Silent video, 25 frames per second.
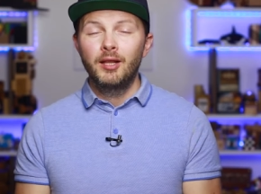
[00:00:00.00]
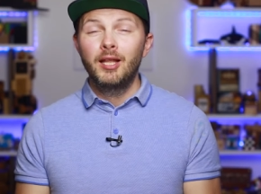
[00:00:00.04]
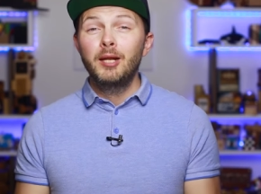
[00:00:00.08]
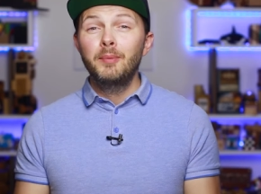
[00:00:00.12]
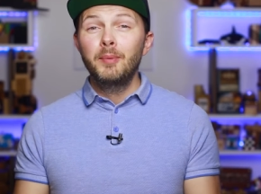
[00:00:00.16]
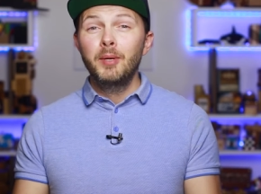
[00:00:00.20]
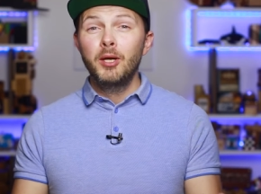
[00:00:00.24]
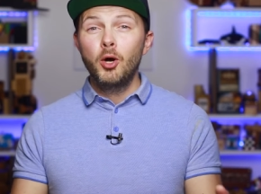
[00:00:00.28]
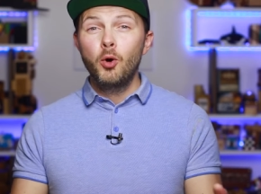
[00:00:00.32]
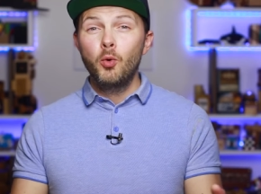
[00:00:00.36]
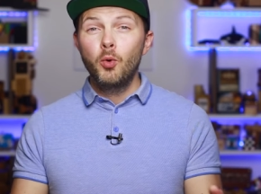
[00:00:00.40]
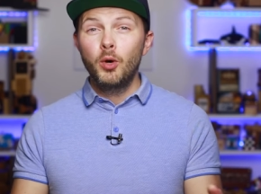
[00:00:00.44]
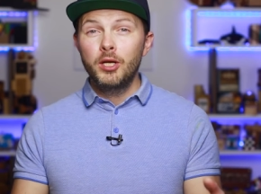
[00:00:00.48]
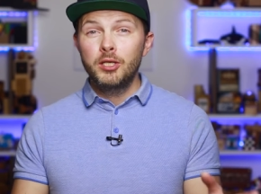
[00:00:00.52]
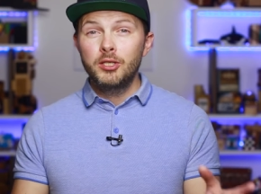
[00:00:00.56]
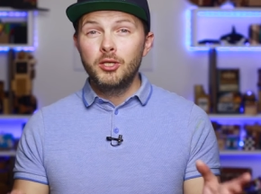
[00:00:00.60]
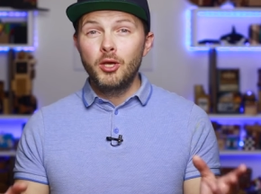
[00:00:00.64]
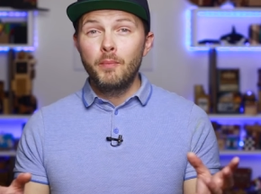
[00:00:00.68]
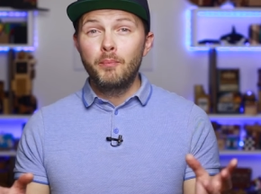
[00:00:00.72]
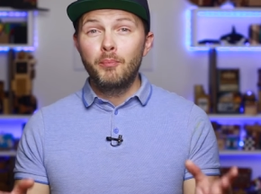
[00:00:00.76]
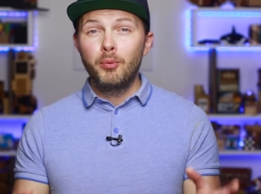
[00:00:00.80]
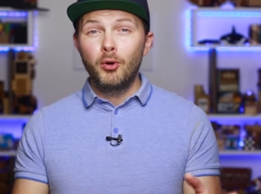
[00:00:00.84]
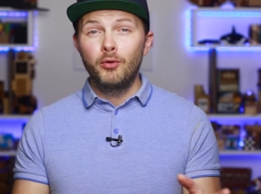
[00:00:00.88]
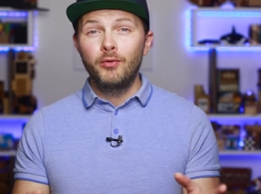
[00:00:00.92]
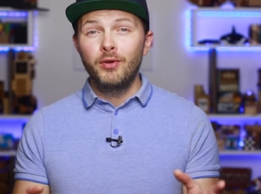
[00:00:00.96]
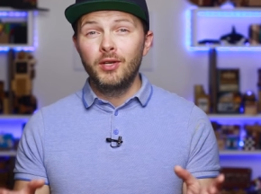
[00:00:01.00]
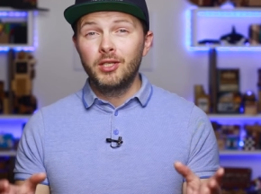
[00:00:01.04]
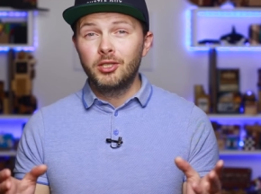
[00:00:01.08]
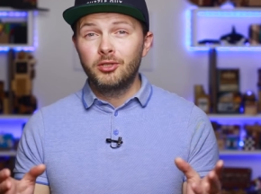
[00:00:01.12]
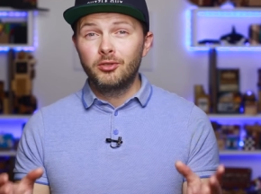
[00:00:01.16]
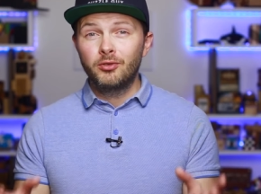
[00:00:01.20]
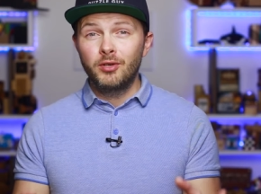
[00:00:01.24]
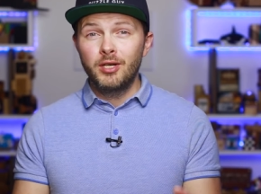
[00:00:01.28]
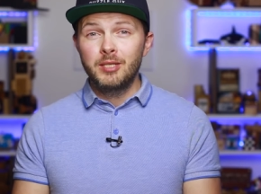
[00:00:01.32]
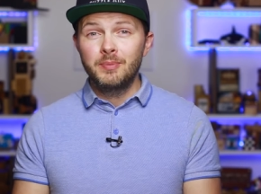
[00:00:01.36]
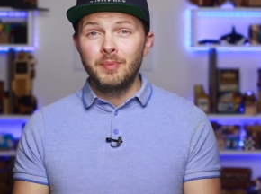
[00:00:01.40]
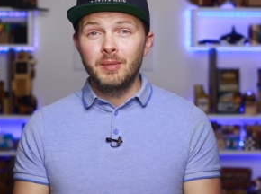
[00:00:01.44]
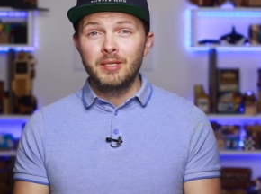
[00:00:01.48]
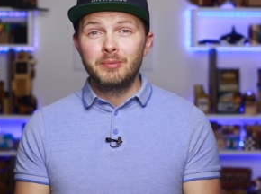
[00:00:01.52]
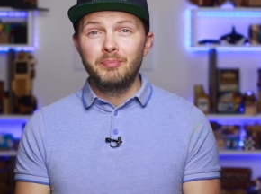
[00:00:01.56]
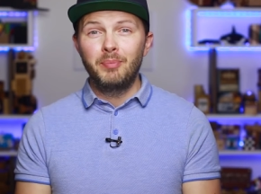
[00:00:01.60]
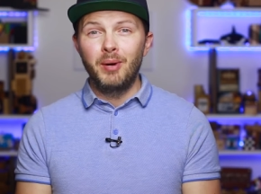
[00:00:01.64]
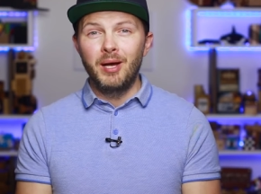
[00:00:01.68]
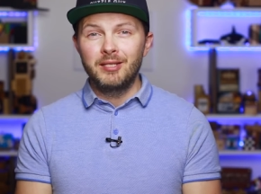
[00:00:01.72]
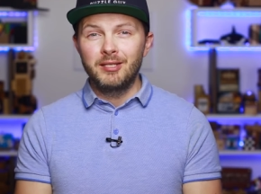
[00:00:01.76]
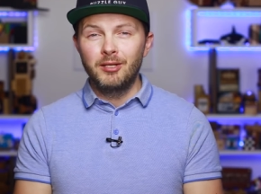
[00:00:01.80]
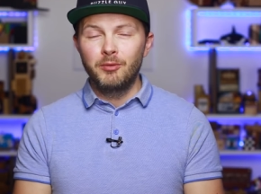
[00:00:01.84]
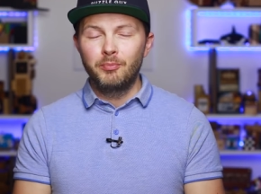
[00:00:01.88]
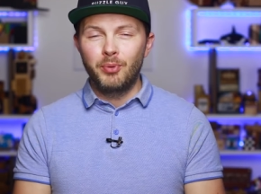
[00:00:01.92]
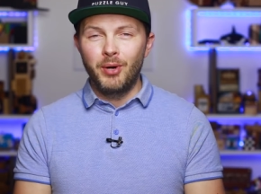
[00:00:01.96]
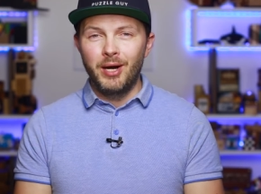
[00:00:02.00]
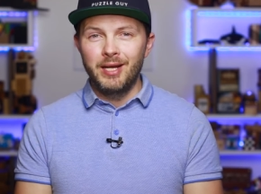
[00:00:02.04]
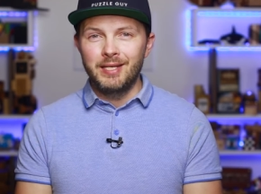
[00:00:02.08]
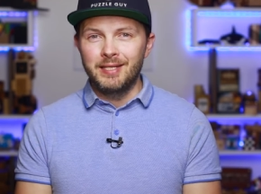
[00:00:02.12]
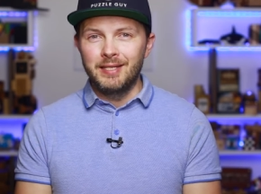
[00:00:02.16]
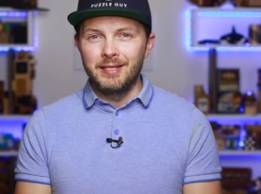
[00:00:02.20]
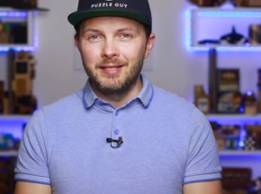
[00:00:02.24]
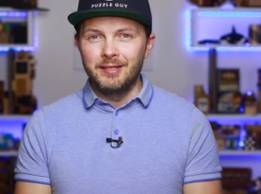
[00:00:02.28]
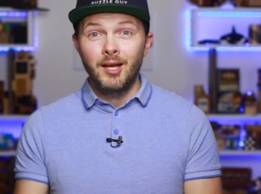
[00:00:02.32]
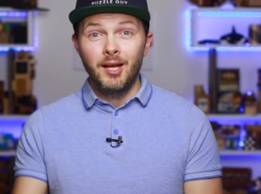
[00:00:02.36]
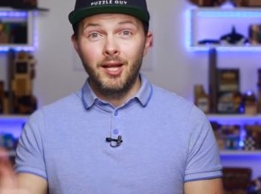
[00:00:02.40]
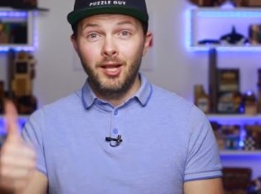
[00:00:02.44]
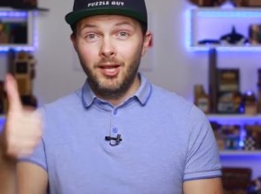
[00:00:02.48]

Let me know what is your perfect Christmas puzzle present.